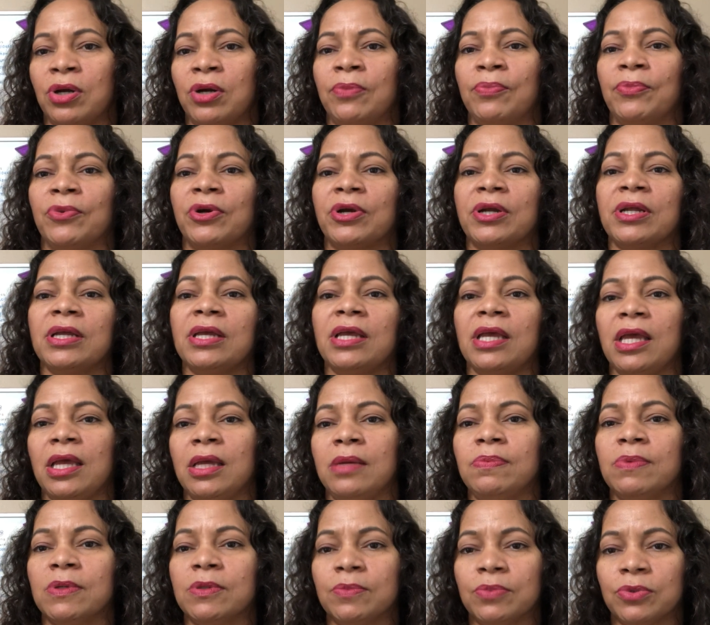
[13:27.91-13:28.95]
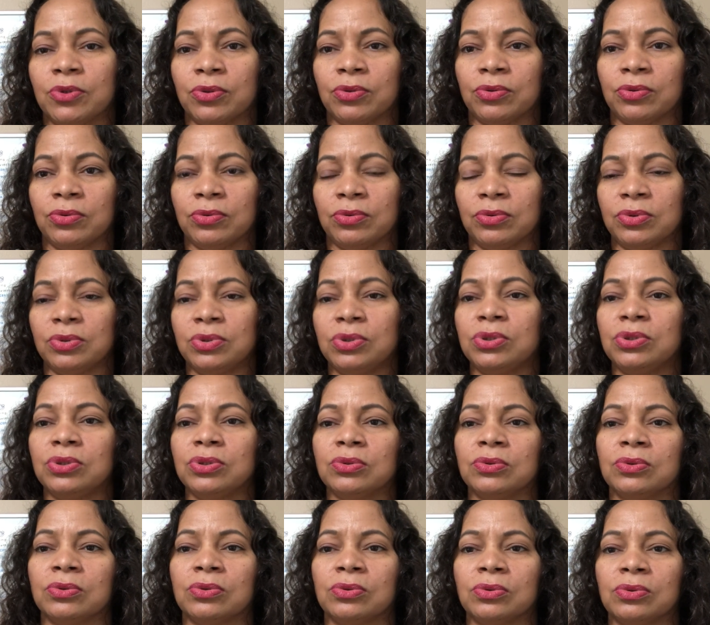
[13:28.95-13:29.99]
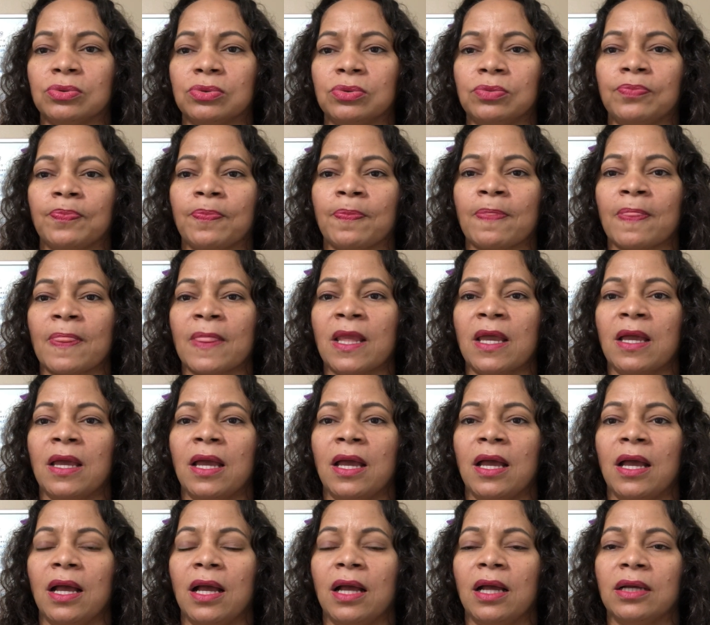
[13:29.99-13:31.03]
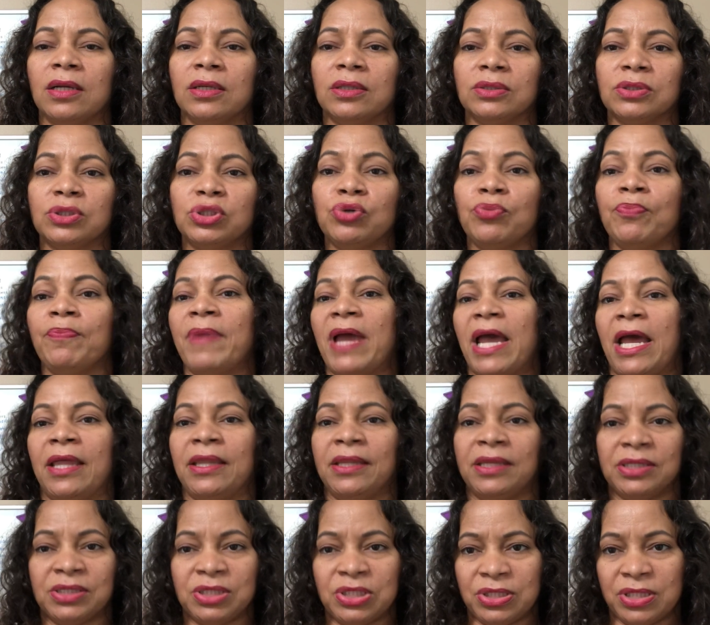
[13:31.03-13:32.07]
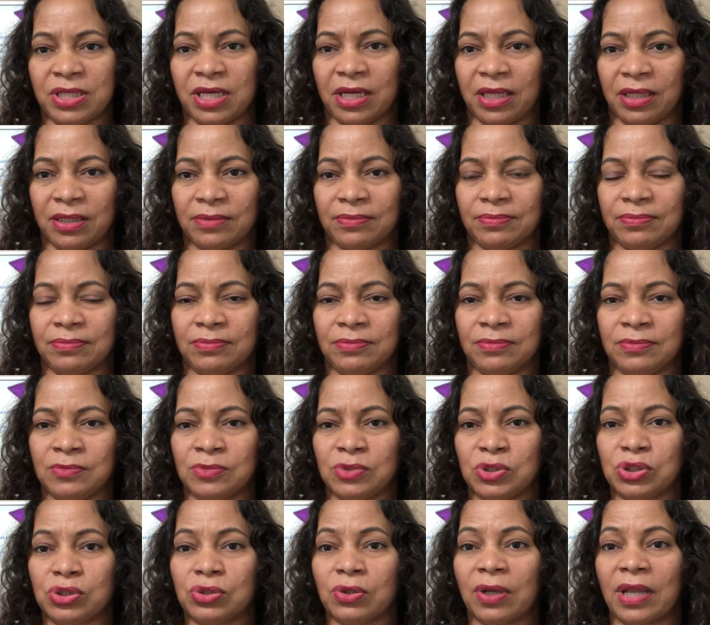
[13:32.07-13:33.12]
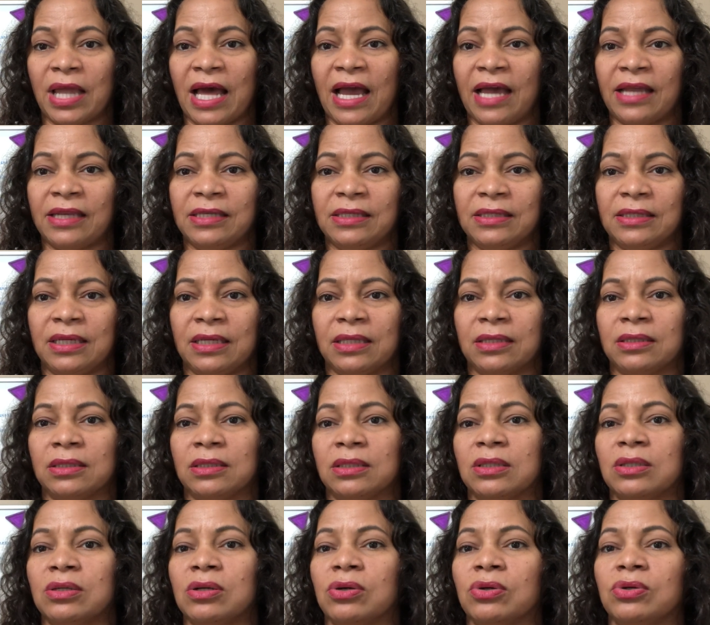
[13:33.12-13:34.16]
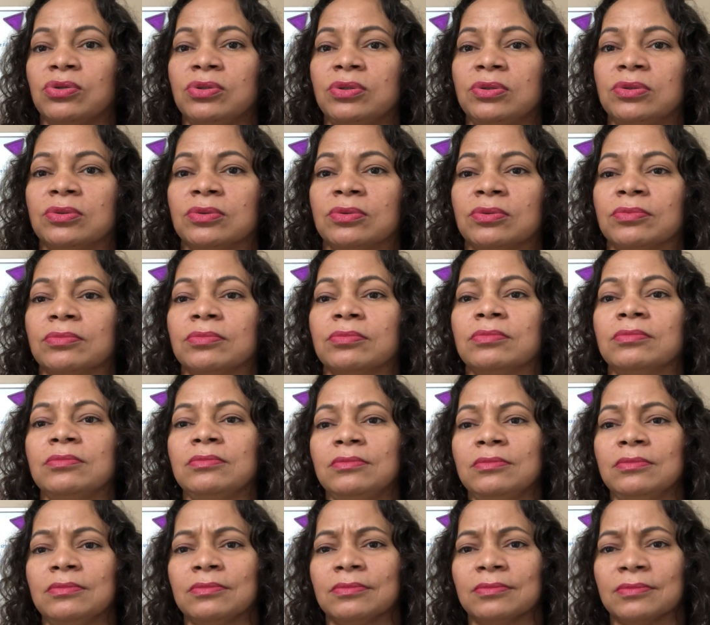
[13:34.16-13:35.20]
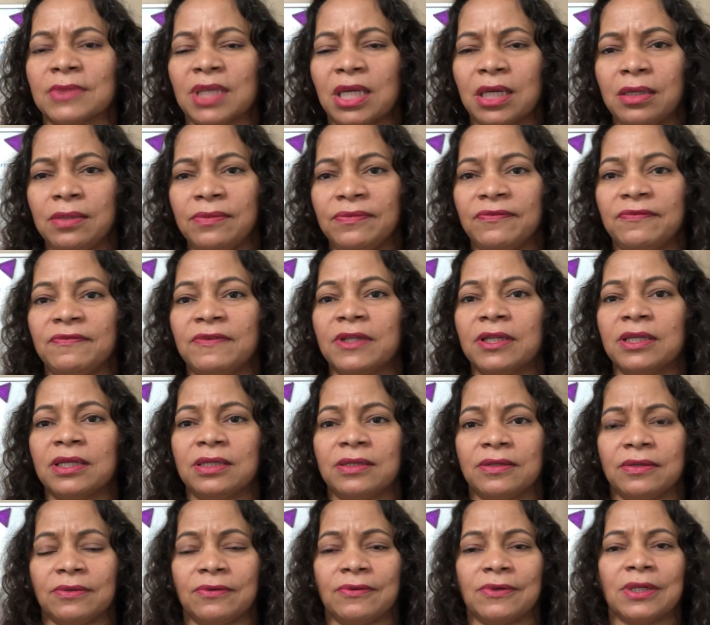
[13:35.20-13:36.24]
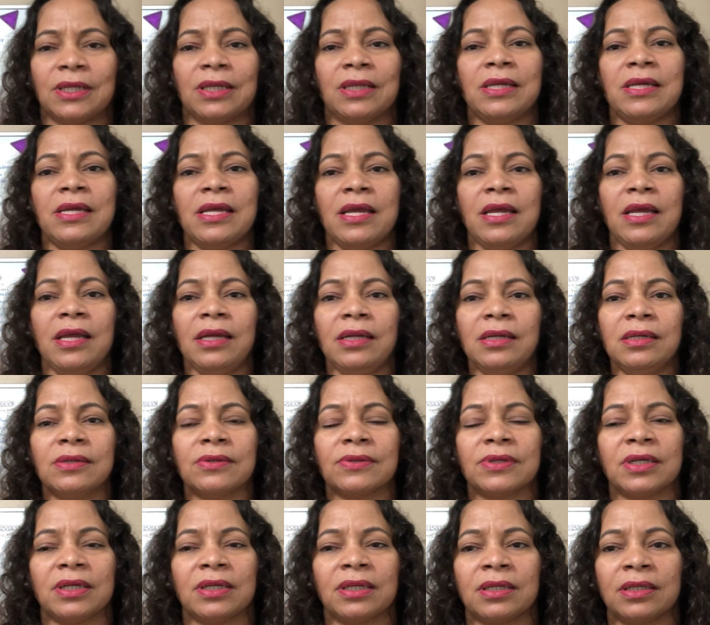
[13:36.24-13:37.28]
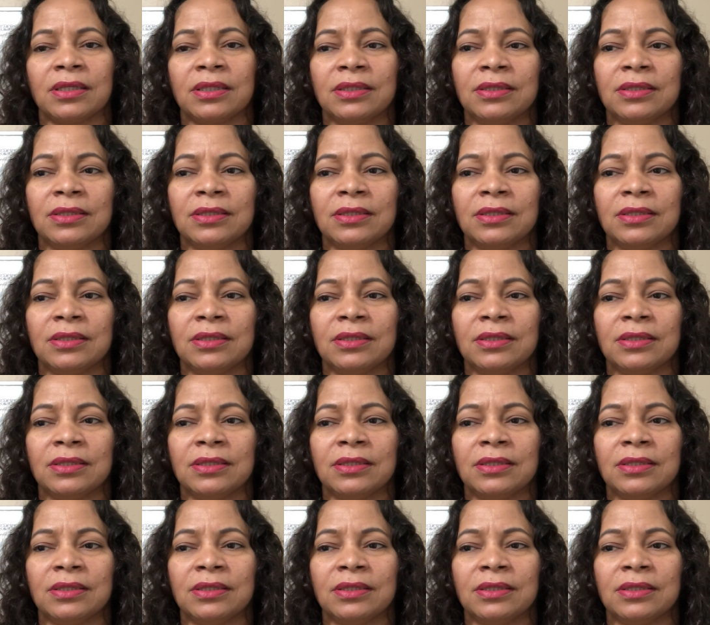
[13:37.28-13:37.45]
more capable to manage them, to let them go through. I'm feeling really angry.